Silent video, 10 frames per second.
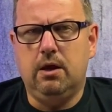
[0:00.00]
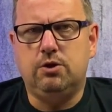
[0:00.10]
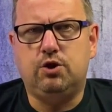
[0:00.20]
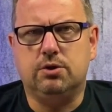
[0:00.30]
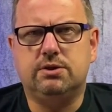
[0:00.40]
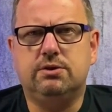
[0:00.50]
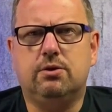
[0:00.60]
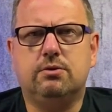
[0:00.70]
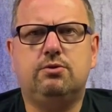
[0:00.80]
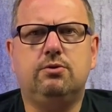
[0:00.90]
Johnson
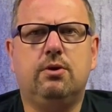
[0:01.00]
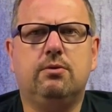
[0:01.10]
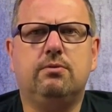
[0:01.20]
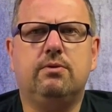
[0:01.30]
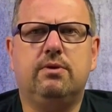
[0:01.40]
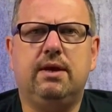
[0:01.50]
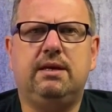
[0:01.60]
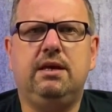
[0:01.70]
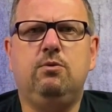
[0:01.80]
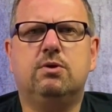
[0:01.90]
told Trudeau that
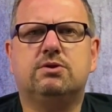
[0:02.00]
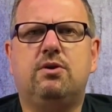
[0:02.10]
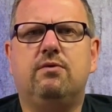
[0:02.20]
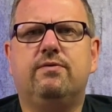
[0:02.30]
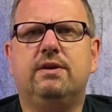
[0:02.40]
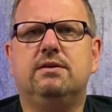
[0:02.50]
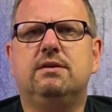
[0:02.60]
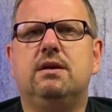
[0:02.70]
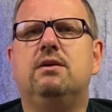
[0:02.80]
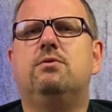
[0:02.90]
he was confident
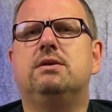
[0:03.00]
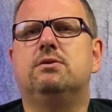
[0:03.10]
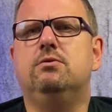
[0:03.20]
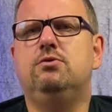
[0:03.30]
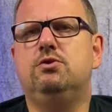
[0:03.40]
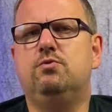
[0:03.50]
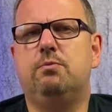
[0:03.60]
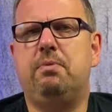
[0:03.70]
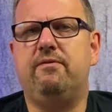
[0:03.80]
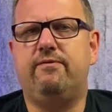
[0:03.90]
a resolution would
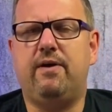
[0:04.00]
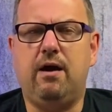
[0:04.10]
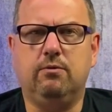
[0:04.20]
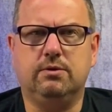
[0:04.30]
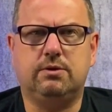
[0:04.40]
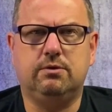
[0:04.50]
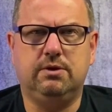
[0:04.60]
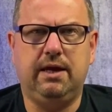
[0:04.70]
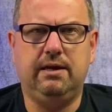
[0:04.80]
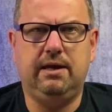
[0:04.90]
be found,
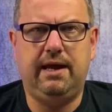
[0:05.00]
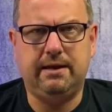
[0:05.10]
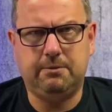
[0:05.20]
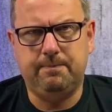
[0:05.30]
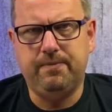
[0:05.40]
Goodale added.